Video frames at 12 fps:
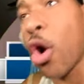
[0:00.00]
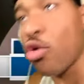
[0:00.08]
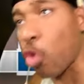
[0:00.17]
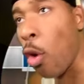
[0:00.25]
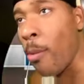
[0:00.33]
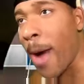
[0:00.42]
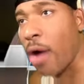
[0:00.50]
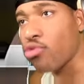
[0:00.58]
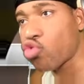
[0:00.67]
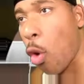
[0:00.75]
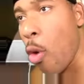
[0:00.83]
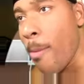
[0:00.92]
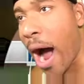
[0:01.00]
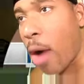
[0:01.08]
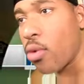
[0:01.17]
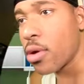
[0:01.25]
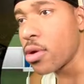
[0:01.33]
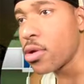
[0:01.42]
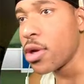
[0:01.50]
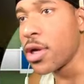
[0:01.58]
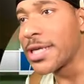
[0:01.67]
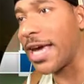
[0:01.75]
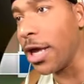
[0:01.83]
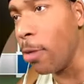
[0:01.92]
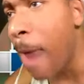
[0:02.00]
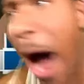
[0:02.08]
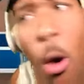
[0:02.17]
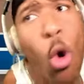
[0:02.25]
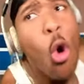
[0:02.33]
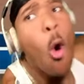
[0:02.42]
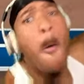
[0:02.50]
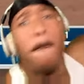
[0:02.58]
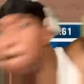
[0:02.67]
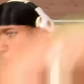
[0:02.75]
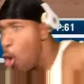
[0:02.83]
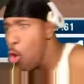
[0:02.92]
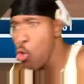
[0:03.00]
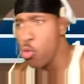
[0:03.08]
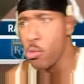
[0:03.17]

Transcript: No, throw him out. Throw him out. Get him out. Boom.